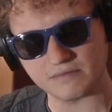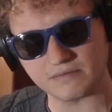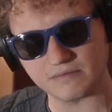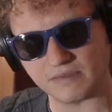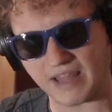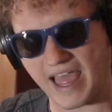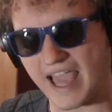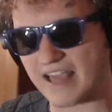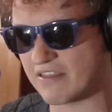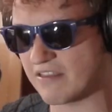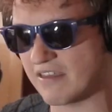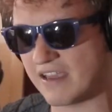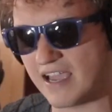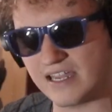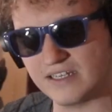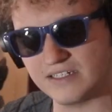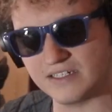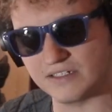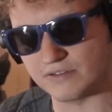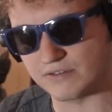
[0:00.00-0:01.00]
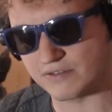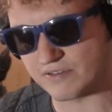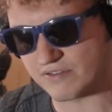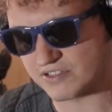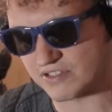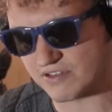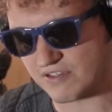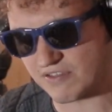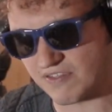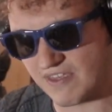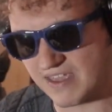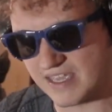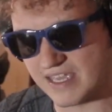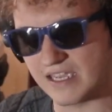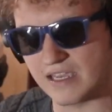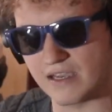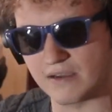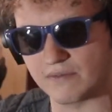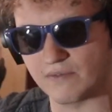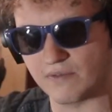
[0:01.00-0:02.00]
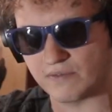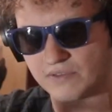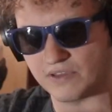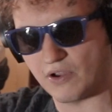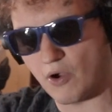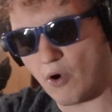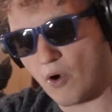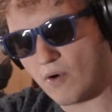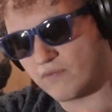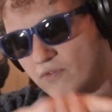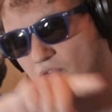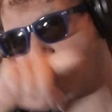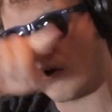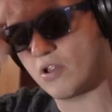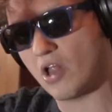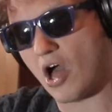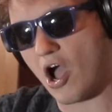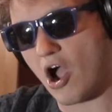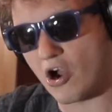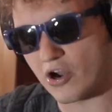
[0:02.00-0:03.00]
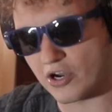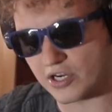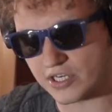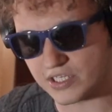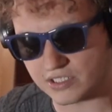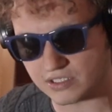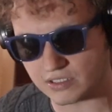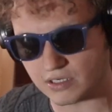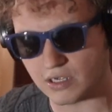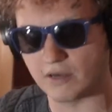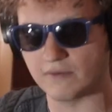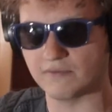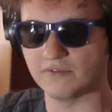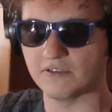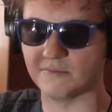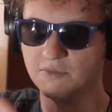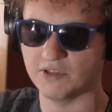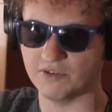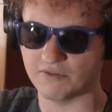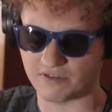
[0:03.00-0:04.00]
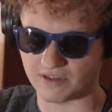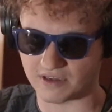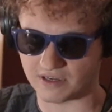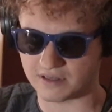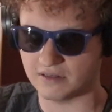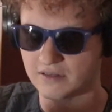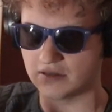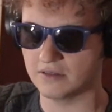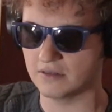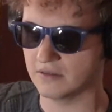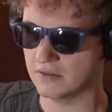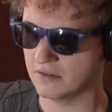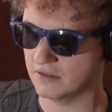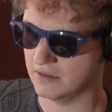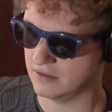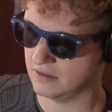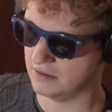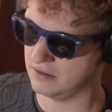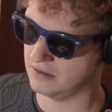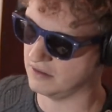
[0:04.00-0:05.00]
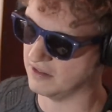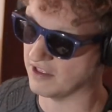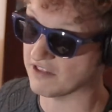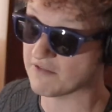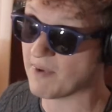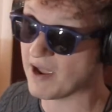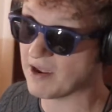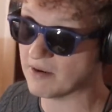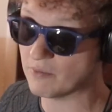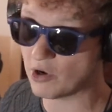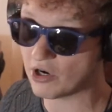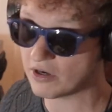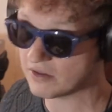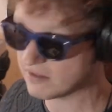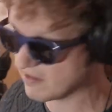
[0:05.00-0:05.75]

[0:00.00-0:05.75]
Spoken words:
last thing I do is just thinking of the overall arc of the music. This might work,